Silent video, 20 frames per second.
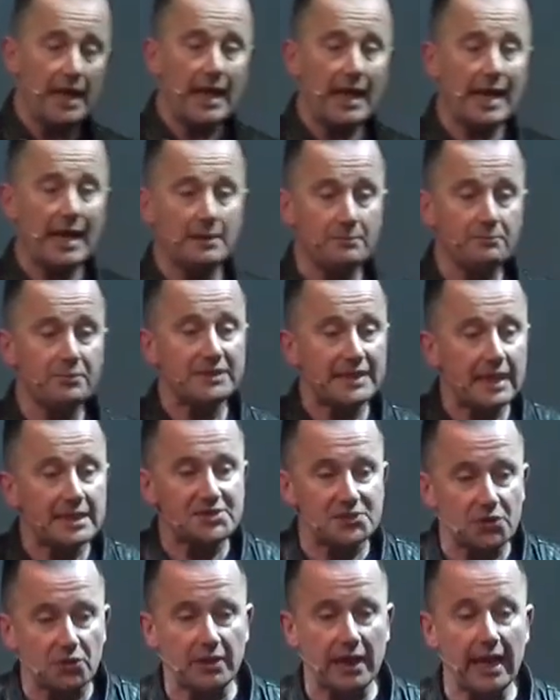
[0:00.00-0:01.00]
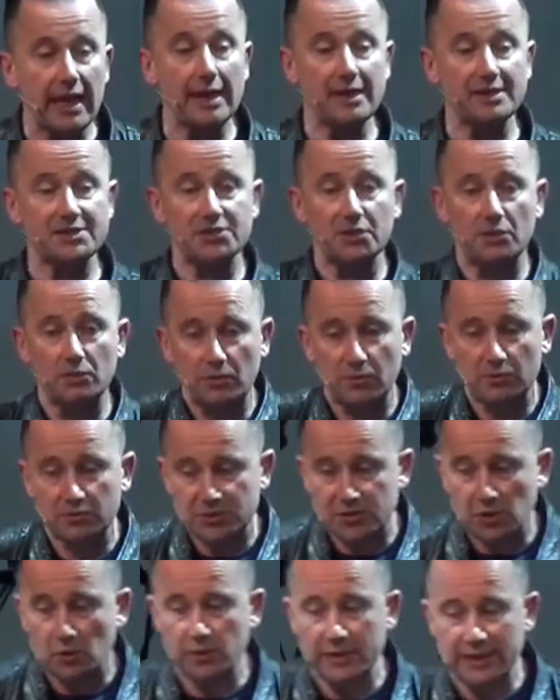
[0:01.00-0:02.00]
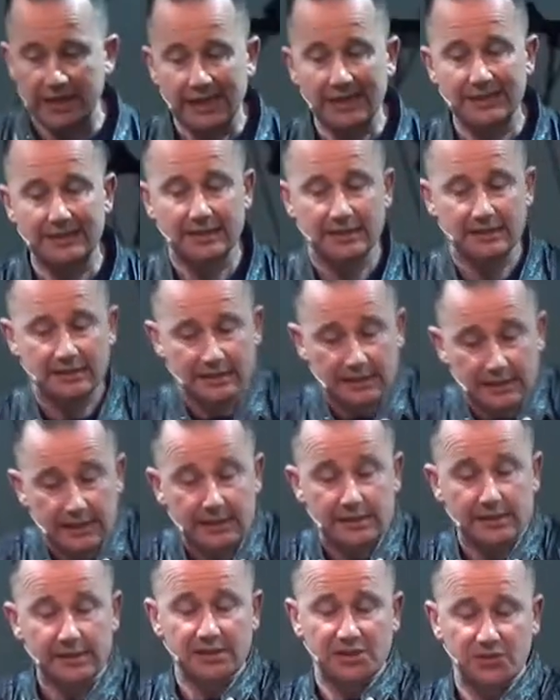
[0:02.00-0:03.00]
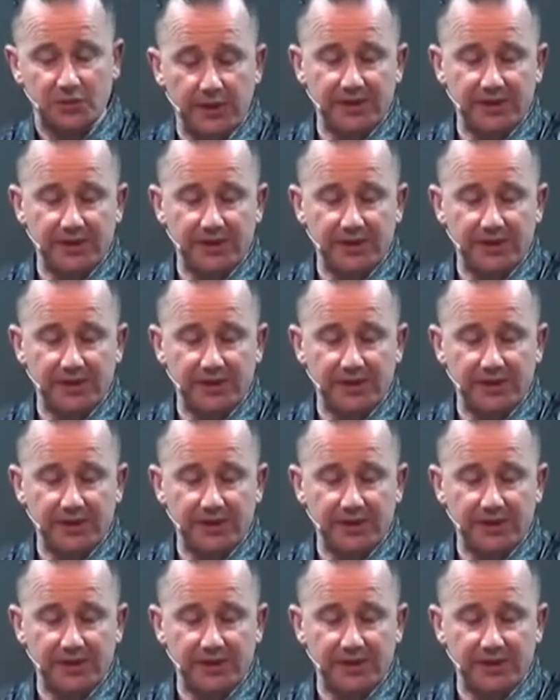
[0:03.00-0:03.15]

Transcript: um, but that's okay. So, so we need to, to listen to